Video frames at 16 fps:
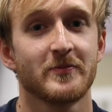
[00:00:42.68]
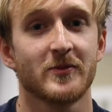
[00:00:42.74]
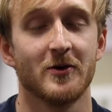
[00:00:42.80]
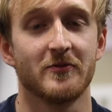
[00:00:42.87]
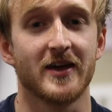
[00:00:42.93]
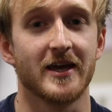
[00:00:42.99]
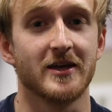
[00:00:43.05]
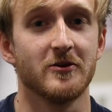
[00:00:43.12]

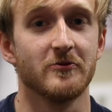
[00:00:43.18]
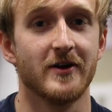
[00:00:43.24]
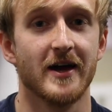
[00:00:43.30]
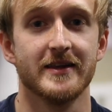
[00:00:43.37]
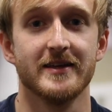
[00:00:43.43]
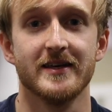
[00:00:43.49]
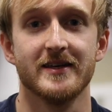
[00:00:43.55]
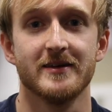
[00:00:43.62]
of getting you
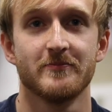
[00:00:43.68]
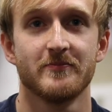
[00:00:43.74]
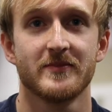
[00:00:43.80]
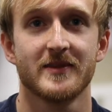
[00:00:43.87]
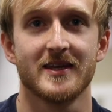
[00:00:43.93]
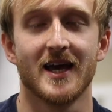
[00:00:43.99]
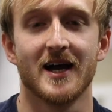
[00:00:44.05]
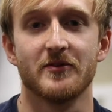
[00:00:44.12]
ready.
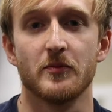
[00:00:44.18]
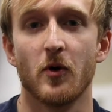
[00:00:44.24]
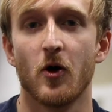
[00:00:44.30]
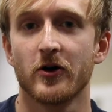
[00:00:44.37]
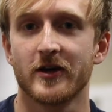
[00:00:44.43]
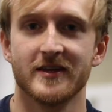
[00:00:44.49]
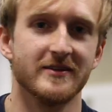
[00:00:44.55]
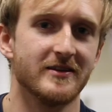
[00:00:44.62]
You have a
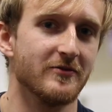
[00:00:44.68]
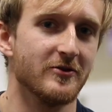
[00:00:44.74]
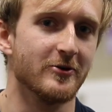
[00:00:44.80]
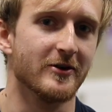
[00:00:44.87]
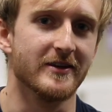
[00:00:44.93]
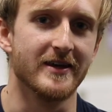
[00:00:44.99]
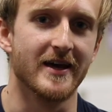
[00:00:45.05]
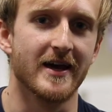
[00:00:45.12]
mock interview
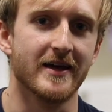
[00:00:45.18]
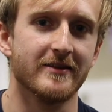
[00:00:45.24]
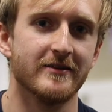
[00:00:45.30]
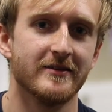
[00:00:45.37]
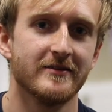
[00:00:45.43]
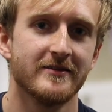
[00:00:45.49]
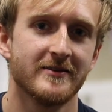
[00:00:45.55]
at the end.